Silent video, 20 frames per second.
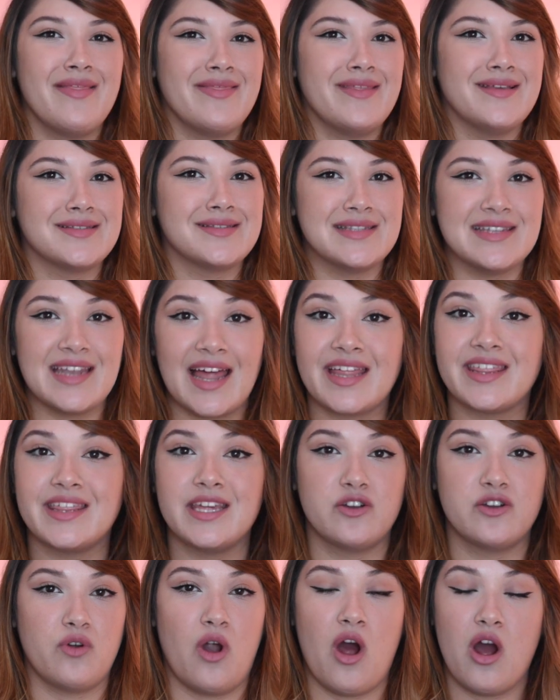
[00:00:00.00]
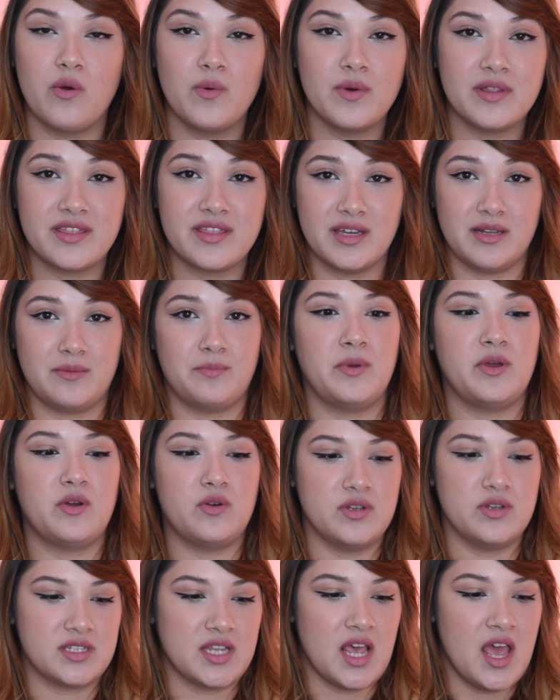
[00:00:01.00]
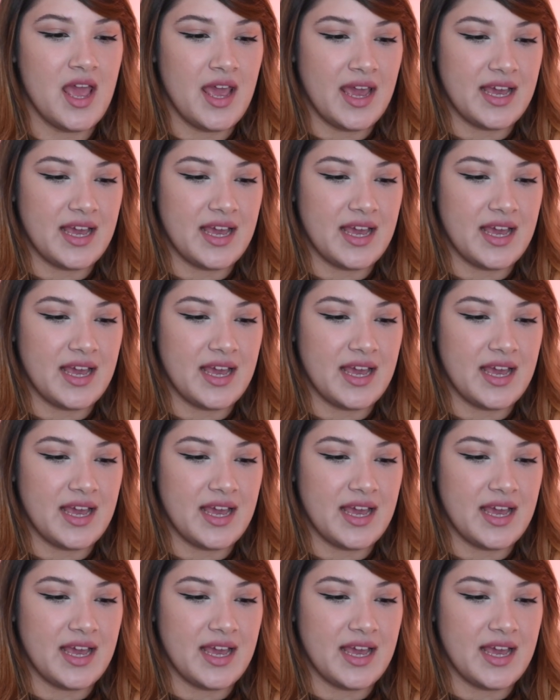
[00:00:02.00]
There's nothing wrong with it, because